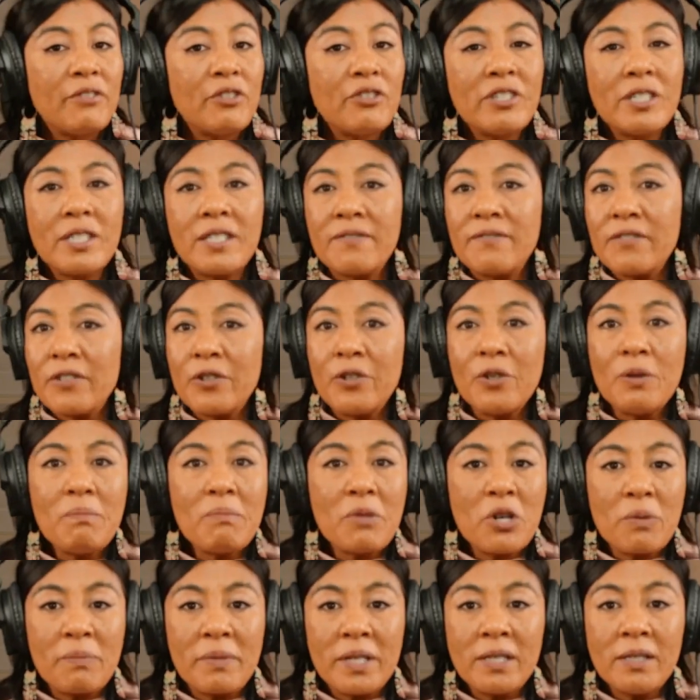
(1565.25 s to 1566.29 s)
a difficult
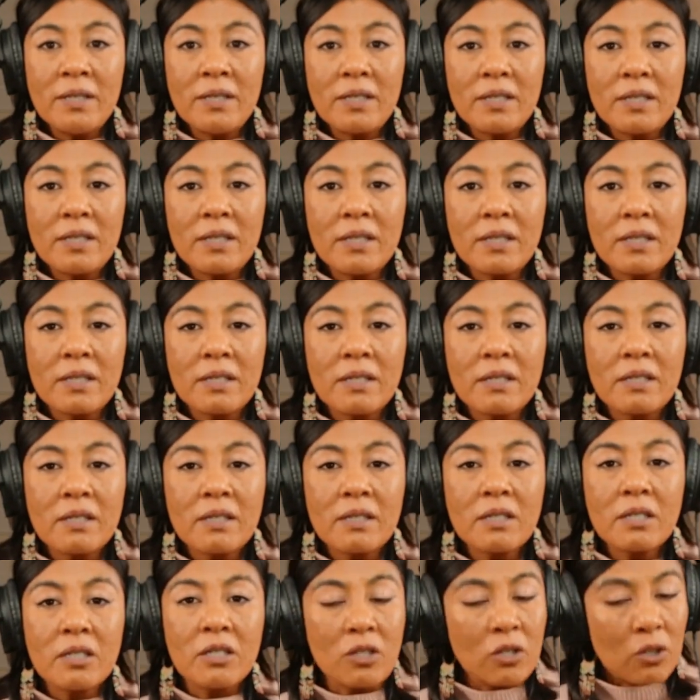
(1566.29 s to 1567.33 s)
moment,
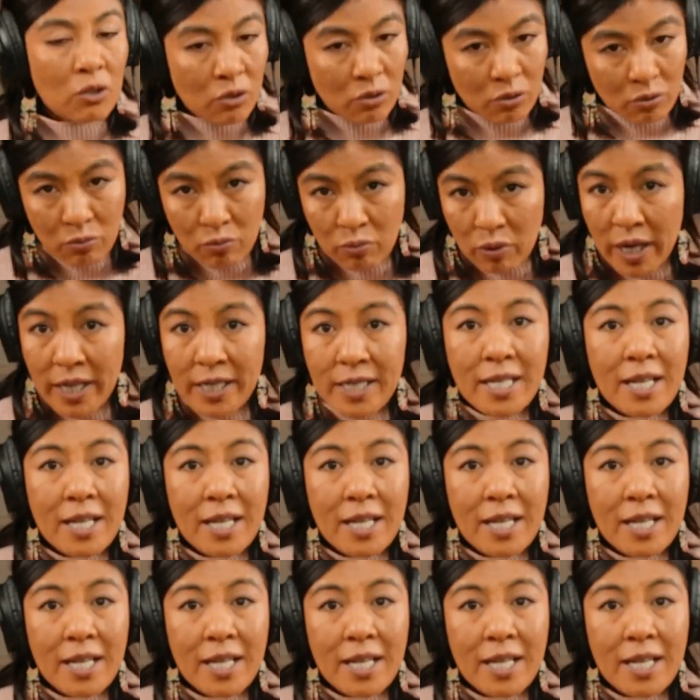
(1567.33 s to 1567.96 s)
write